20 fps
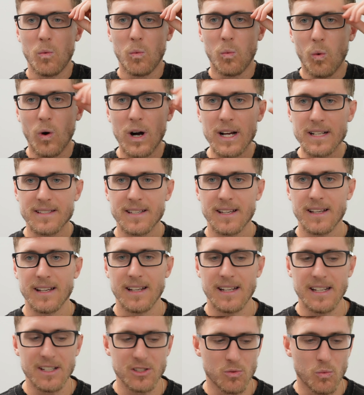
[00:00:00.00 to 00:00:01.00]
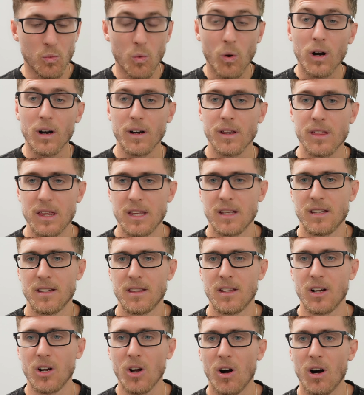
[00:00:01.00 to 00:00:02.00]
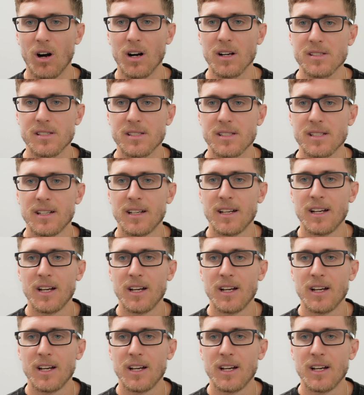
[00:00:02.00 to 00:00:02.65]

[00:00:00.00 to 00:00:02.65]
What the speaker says: what is worth the cost,